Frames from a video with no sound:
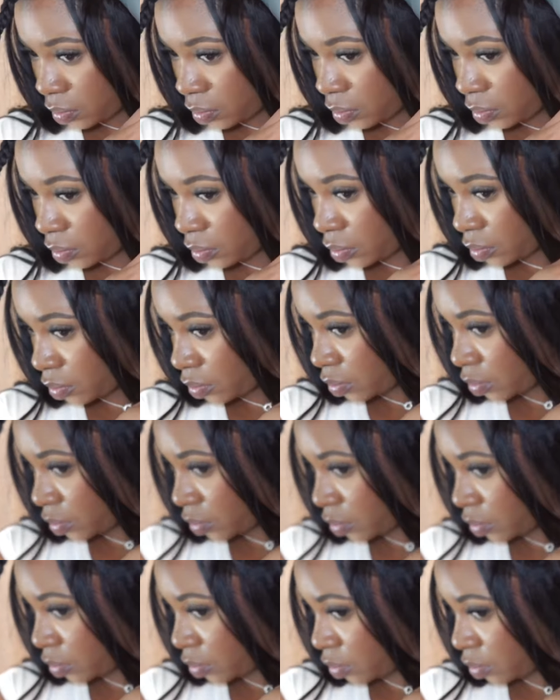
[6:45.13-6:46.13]

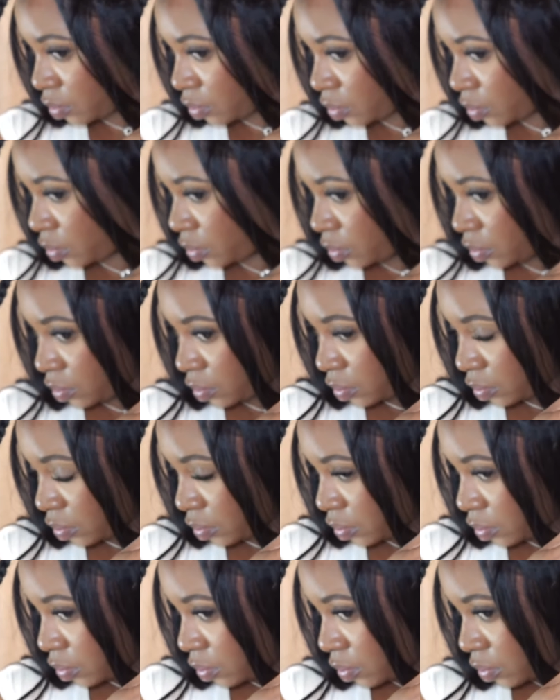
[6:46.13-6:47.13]

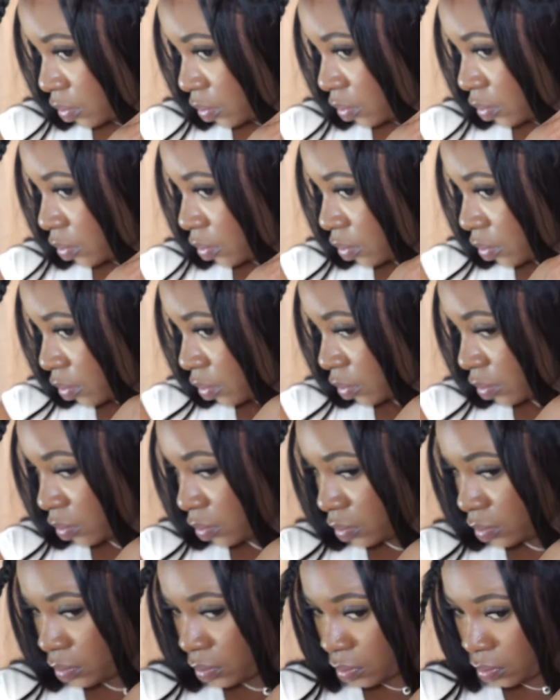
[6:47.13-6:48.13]

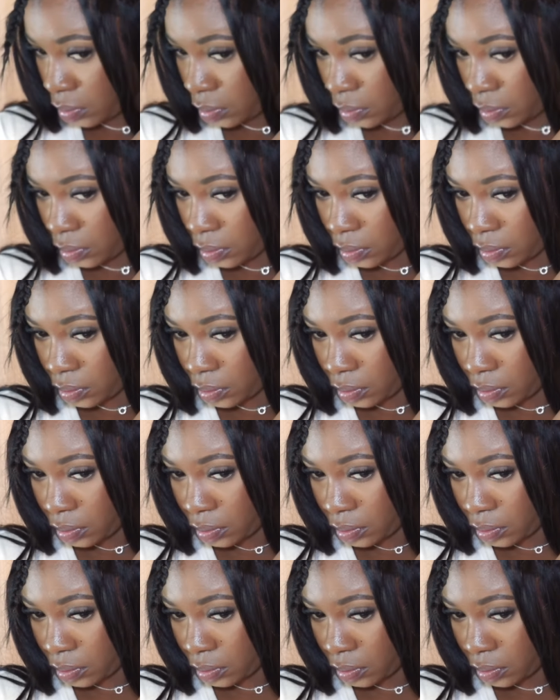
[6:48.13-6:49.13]

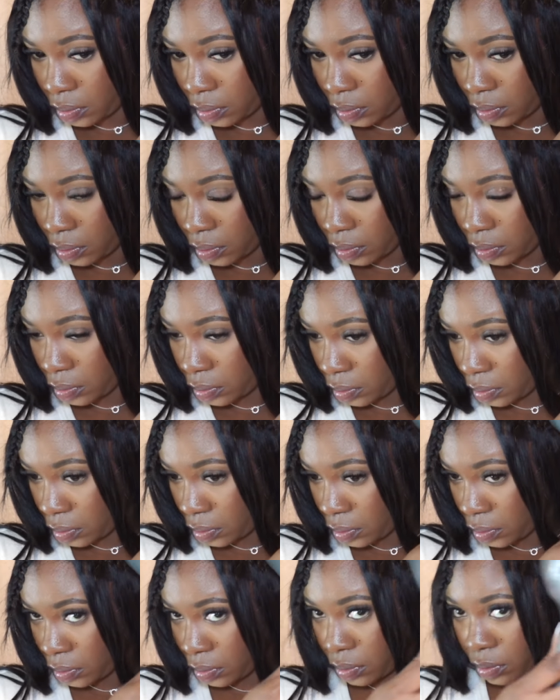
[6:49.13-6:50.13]

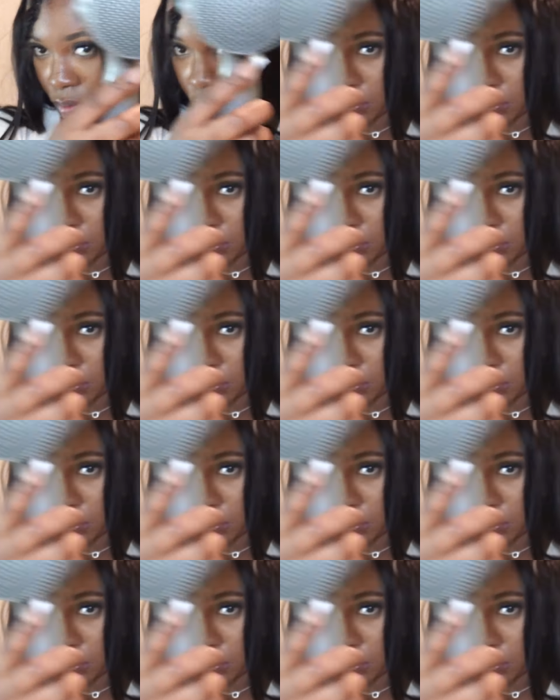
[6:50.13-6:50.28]
(silence)